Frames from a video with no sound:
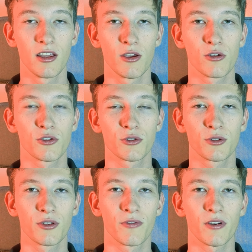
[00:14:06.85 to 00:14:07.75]
you can just
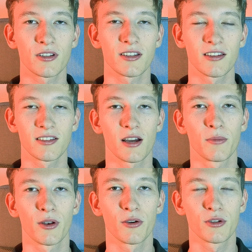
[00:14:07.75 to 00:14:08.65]
use the first link
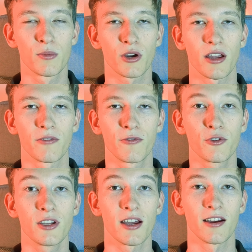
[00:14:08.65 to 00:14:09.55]
down below to book a
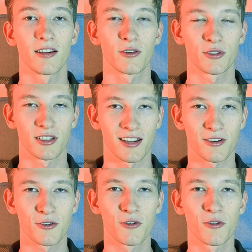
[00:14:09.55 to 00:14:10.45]
free AI
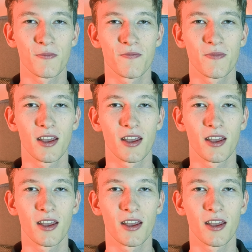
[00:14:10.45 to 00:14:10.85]
consultation call.